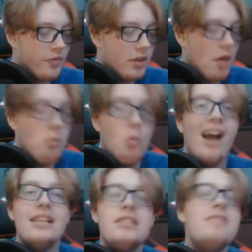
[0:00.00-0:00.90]
And why
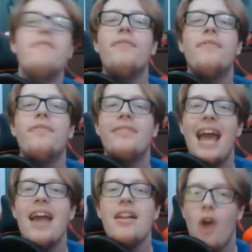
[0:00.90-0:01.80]
is it
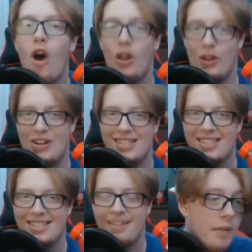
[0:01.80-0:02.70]
ten
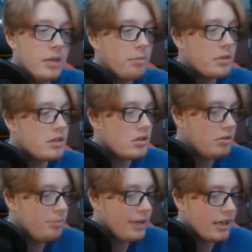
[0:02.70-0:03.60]
dollars? Me up because
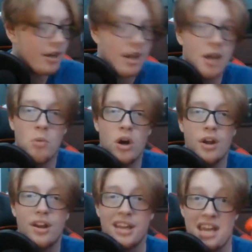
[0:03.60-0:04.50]
oh my god, I
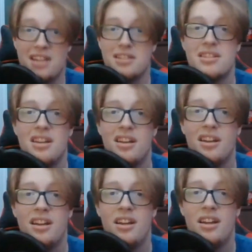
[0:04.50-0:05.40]
want a case.
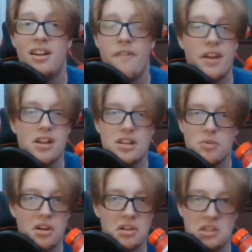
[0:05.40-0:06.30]
I just
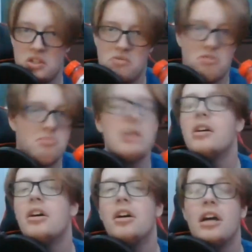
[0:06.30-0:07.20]
want an assortment.
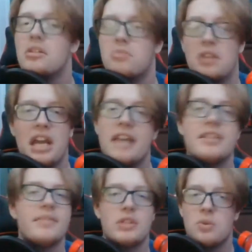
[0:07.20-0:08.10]
I just want a case
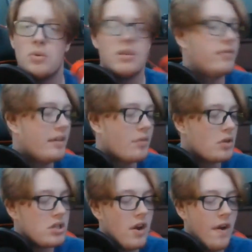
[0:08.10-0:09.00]
of assorted flavors.